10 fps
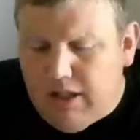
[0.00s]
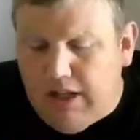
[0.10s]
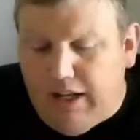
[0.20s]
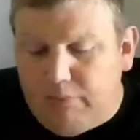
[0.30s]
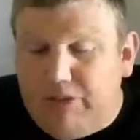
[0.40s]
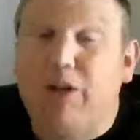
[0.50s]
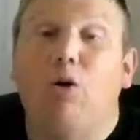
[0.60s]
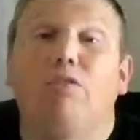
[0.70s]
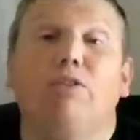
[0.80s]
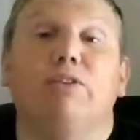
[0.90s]
And I'm going to take
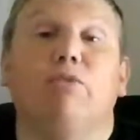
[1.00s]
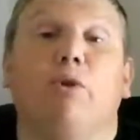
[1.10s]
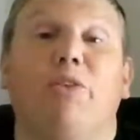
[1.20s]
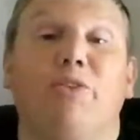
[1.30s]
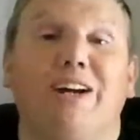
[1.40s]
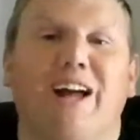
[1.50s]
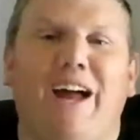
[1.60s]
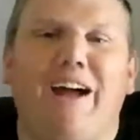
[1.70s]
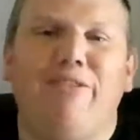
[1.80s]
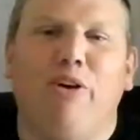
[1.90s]
over on the
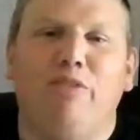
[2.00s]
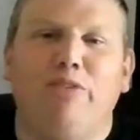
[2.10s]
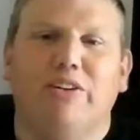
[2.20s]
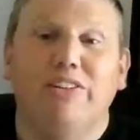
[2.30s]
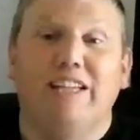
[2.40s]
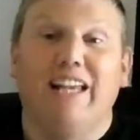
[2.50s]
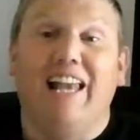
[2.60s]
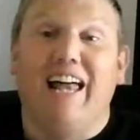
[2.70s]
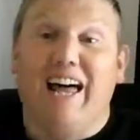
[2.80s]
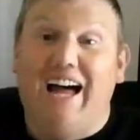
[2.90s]
43.5. Hopefully there's a
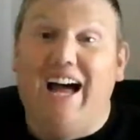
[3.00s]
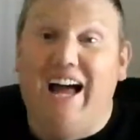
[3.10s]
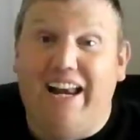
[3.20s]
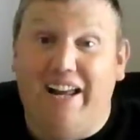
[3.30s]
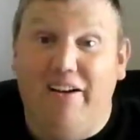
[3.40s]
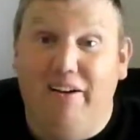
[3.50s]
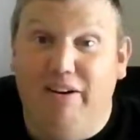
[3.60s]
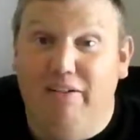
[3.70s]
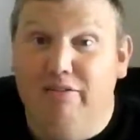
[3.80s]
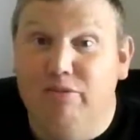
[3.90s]
lot
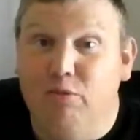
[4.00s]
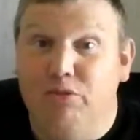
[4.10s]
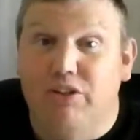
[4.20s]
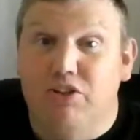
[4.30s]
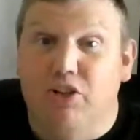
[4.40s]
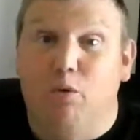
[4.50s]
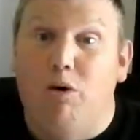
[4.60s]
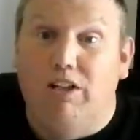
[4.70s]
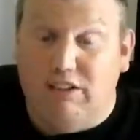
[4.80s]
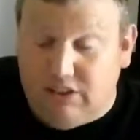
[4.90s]
of Deshaun
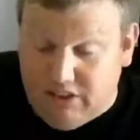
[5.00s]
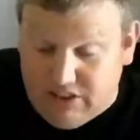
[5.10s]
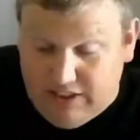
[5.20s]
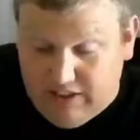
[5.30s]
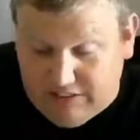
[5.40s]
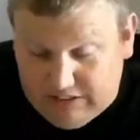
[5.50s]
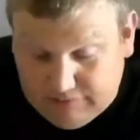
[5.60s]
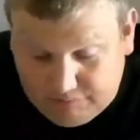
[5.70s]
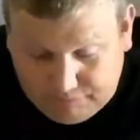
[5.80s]
Watson touchdowns.